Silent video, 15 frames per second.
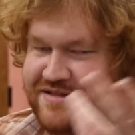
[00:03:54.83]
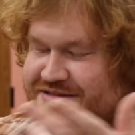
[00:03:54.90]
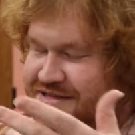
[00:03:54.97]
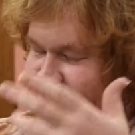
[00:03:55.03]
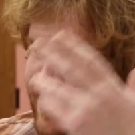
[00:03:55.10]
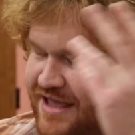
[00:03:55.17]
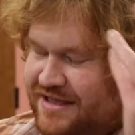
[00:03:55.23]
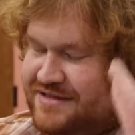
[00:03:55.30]

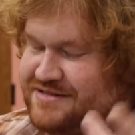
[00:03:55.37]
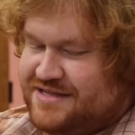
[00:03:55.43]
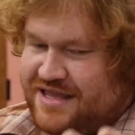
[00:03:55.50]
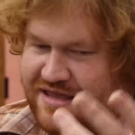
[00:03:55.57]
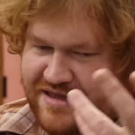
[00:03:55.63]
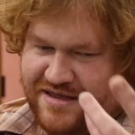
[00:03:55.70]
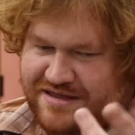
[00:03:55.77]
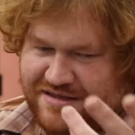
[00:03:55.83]
take, I can
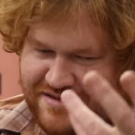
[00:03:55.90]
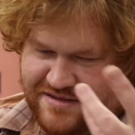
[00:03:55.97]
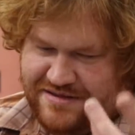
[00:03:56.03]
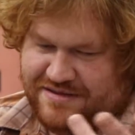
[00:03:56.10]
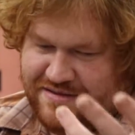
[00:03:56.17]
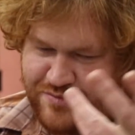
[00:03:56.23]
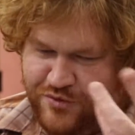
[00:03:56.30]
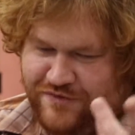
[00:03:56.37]
take
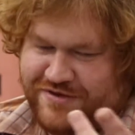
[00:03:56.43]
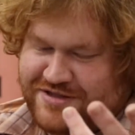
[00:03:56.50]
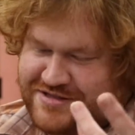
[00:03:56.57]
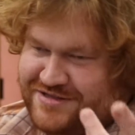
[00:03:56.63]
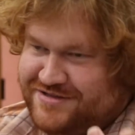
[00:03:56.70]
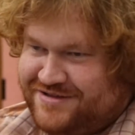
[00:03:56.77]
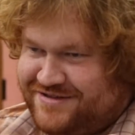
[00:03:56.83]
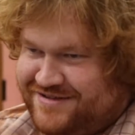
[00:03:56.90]

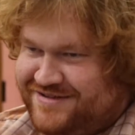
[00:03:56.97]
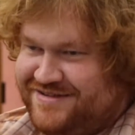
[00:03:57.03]
movies.